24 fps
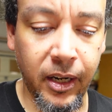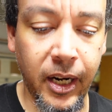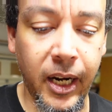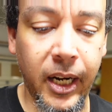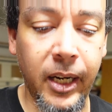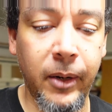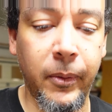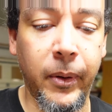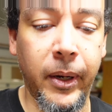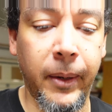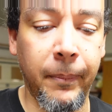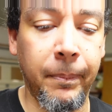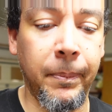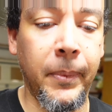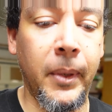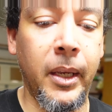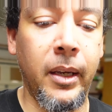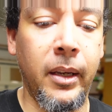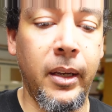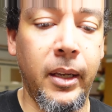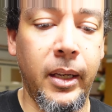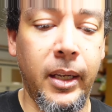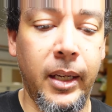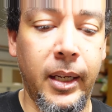Anyway,
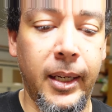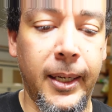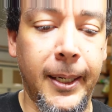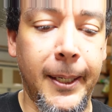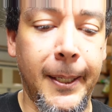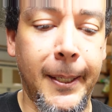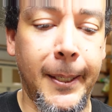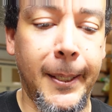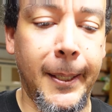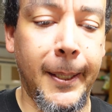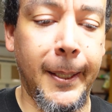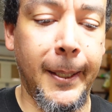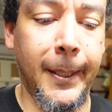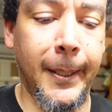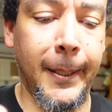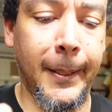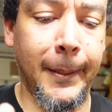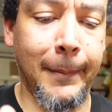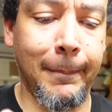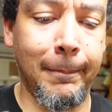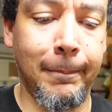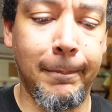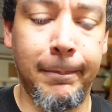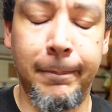
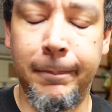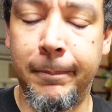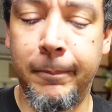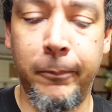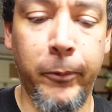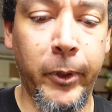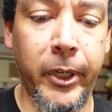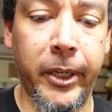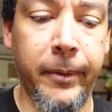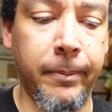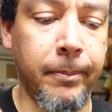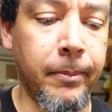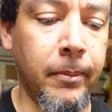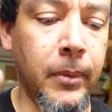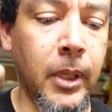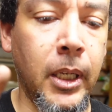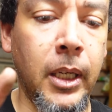weird.